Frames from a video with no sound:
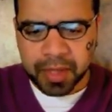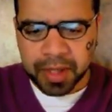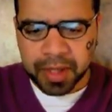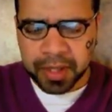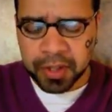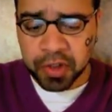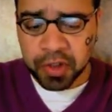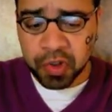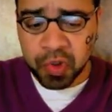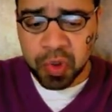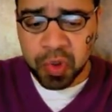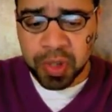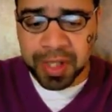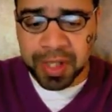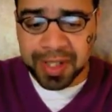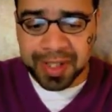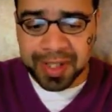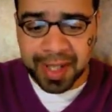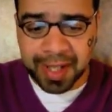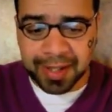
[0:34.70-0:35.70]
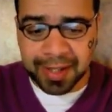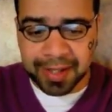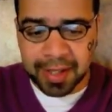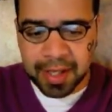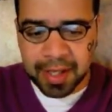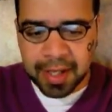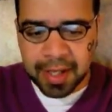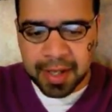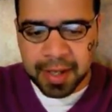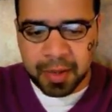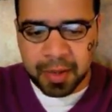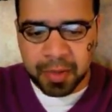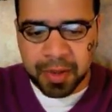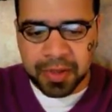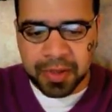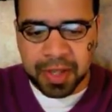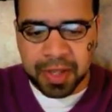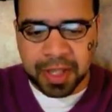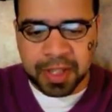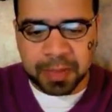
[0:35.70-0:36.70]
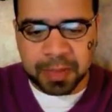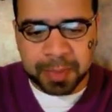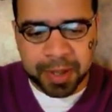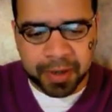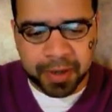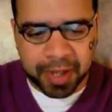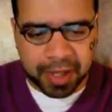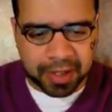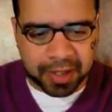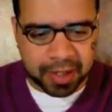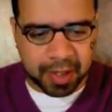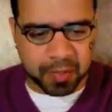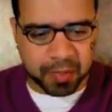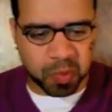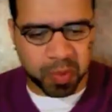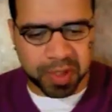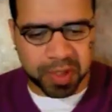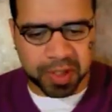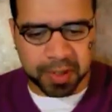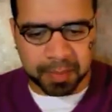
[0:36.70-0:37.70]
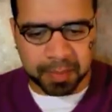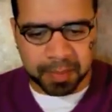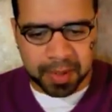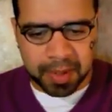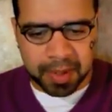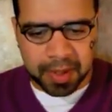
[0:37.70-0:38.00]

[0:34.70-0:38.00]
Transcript: it's true in the sense that with experience comes wisdom.